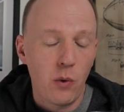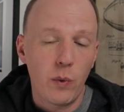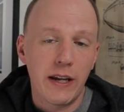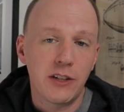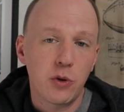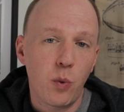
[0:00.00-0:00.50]

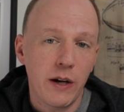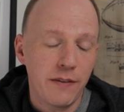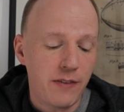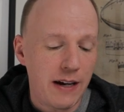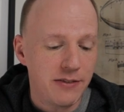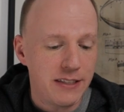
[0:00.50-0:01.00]
We had
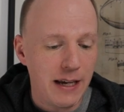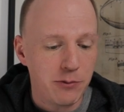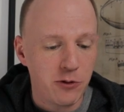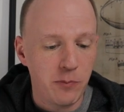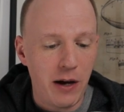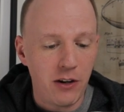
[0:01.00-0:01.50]
25 snaps
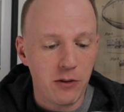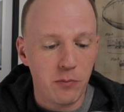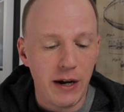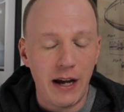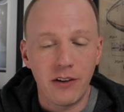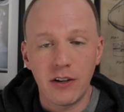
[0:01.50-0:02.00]
for Malcolm
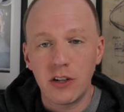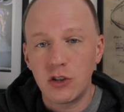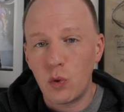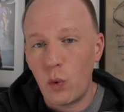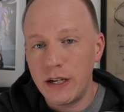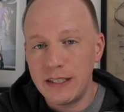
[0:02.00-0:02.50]
Brown,
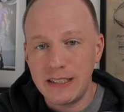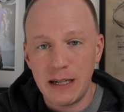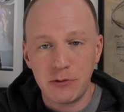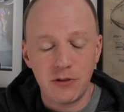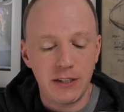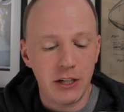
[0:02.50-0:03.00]
20
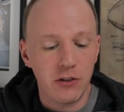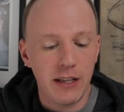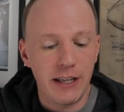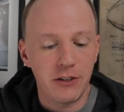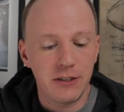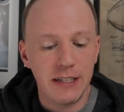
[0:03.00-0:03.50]
snaps for Darryl
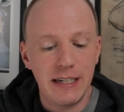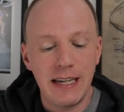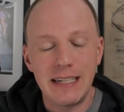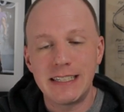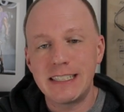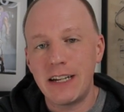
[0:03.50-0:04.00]
Henderson,
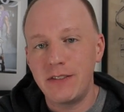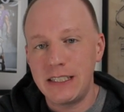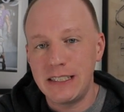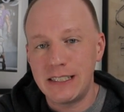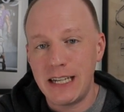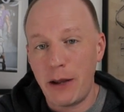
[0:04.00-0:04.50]
and
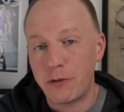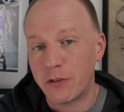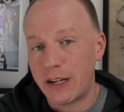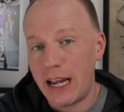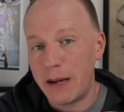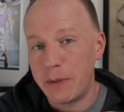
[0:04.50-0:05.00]
17 snaps for
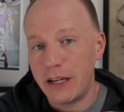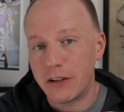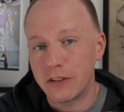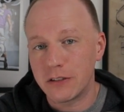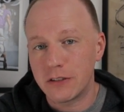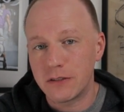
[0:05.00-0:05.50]
Cam
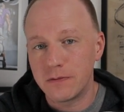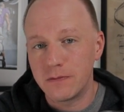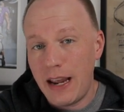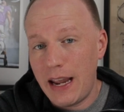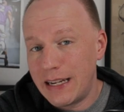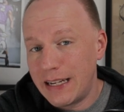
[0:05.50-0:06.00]
Akers.
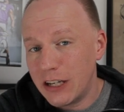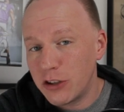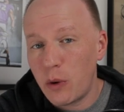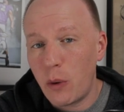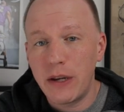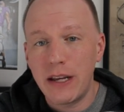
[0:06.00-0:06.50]
And here's
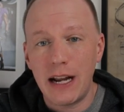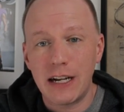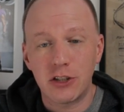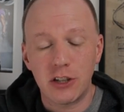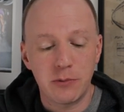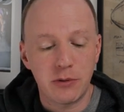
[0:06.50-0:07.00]
what we got
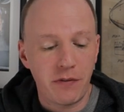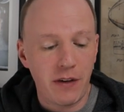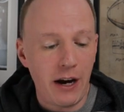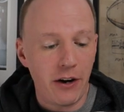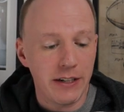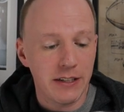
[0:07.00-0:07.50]
in terms of
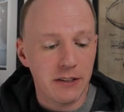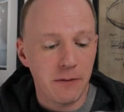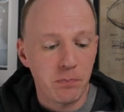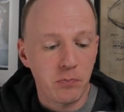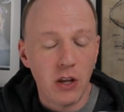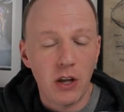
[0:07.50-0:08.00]
carries.
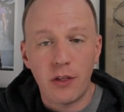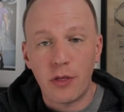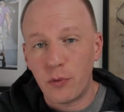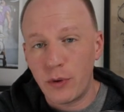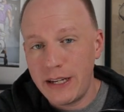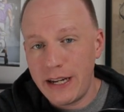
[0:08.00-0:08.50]

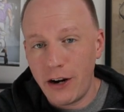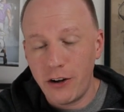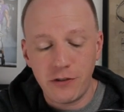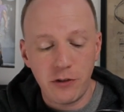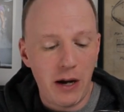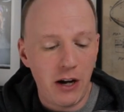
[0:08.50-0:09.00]
3
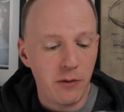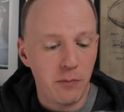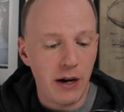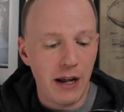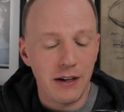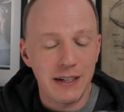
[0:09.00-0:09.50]
carries for Malcolm
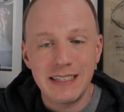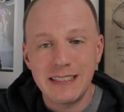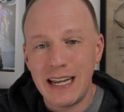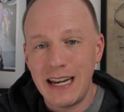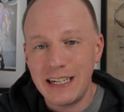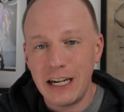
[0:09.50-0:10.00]
Brown,
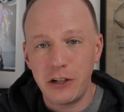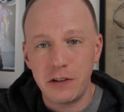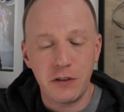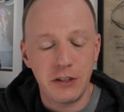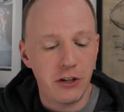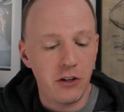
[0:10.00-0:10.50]
10 carries
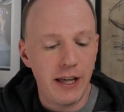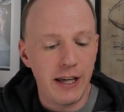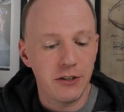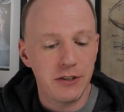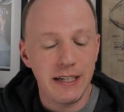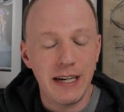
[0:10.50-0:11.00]
for Darryl
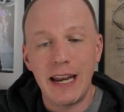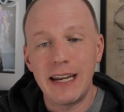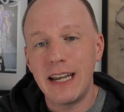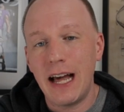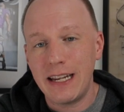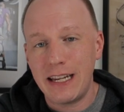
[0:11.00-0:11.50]
Henderson,
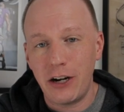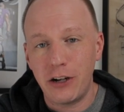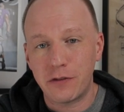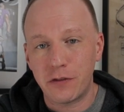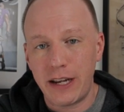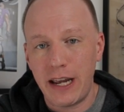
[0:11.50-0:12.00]
and 9
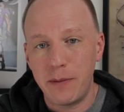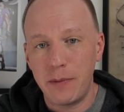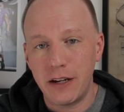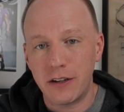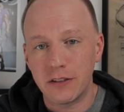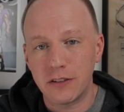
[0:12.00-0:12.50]
carries for Cam
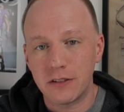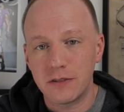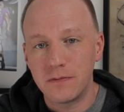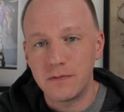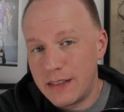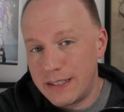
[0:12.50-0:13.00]
Akers.
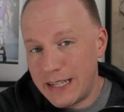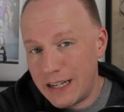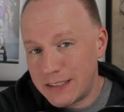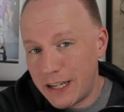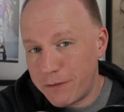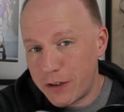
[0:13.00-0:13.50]
The
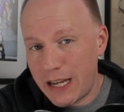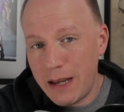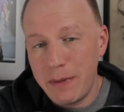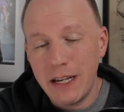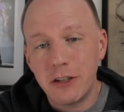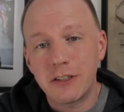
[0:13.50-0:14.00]
downside for
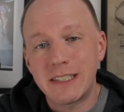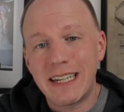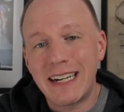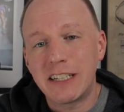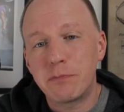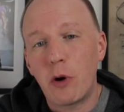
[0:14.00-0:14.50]
Cam Akers is
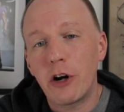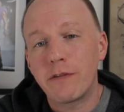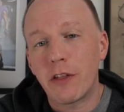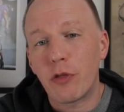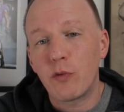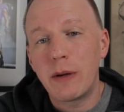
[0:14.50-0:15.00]
that he's part of
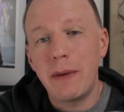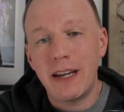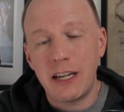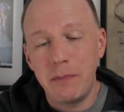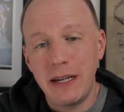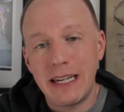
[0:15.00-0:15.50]
a 3-man
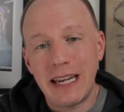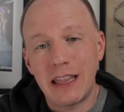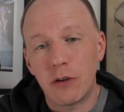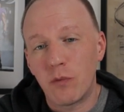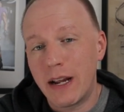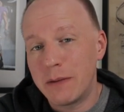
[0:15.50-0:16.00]
committee and
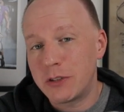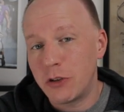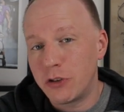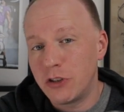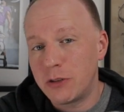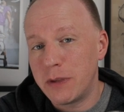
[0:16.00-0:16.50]
the Rams
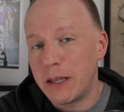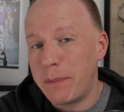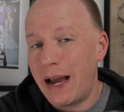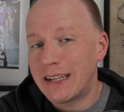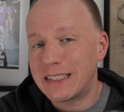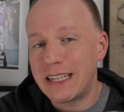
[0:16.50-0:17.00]
don't use him in the
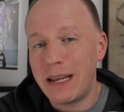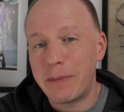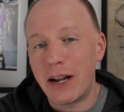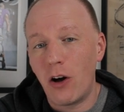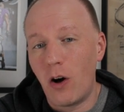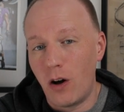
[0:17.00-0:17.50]
passing game
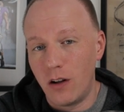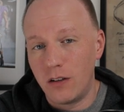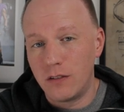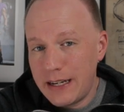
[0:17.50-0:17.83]
at all.